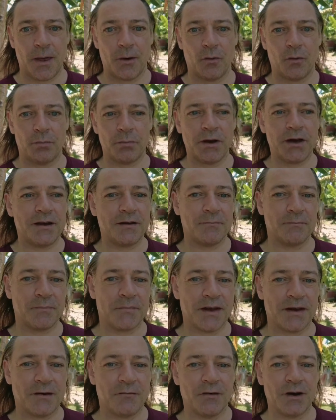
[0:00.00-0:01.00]
It would mean
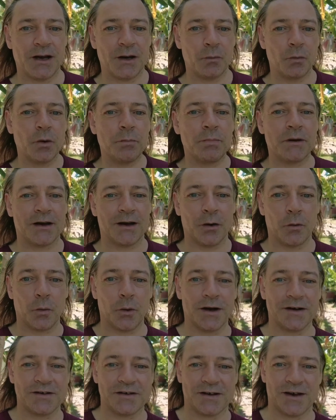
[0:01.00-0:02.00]
that there really would be
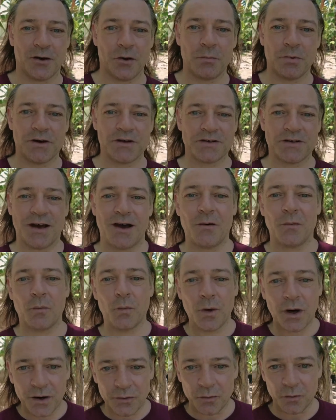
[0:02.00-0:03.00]
nowhere to go because the whole
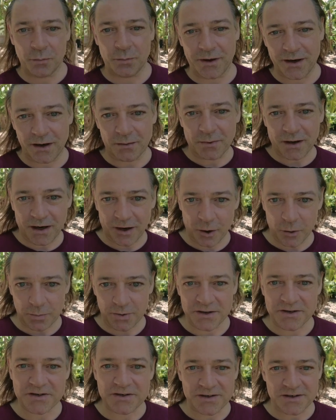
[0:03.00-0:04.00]
world would become a
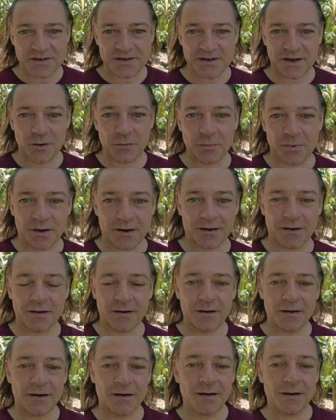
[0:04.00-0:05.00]
globalist dystopia.
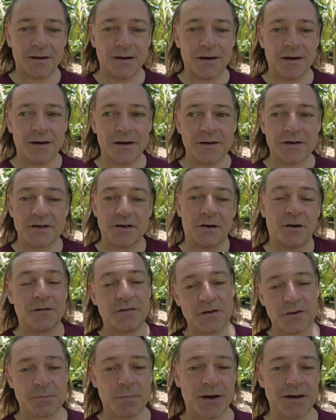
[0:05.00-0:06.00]
So
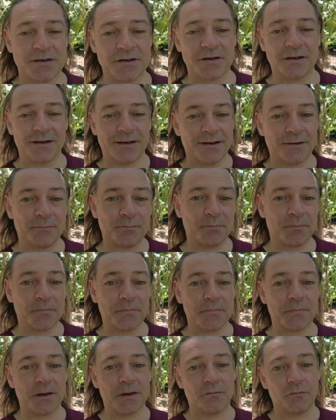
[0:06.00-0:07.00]
I've just basically
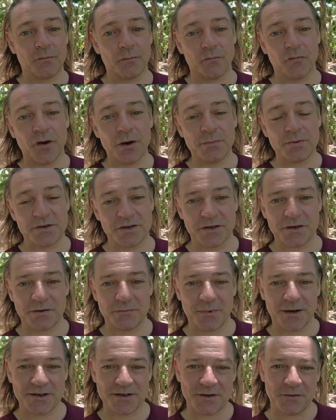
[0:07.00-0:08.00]

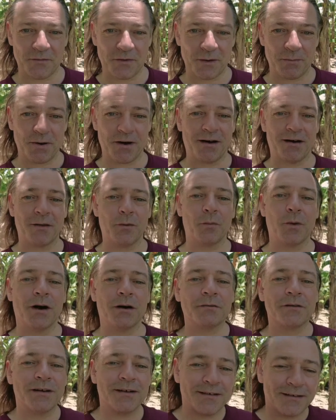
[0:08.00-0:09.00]
repositioned myself in a part of the
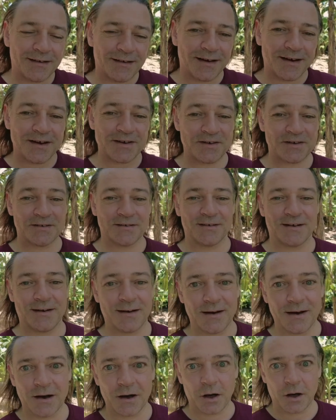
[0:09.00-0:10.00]
world that isn't
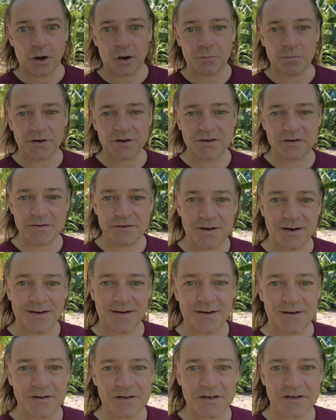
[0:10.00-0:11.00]
the globalist
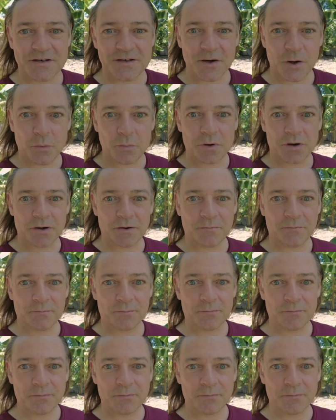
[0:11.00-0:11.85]
dystopia.